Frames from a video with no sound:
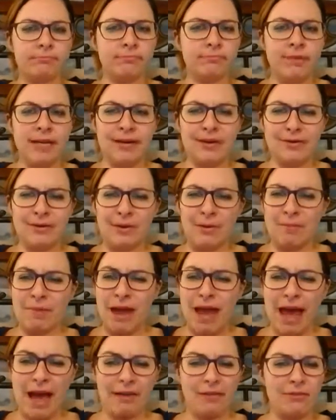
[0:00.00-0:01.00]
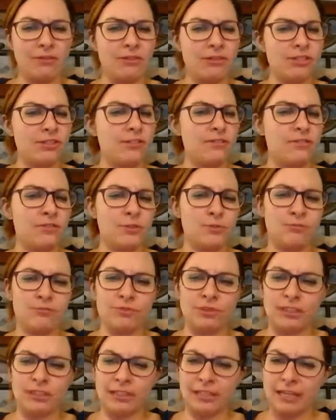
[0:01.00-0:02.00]
I don't know, my allergies are just
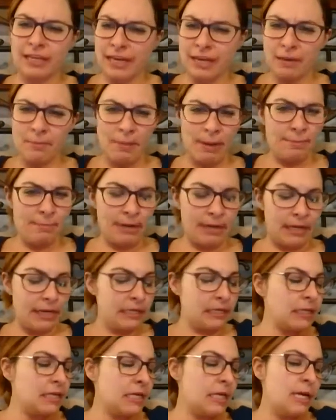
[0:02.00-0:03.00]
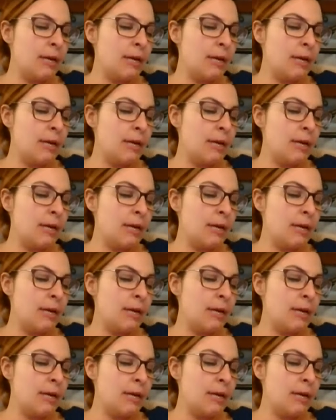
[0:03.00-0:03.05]
really kicking my butt.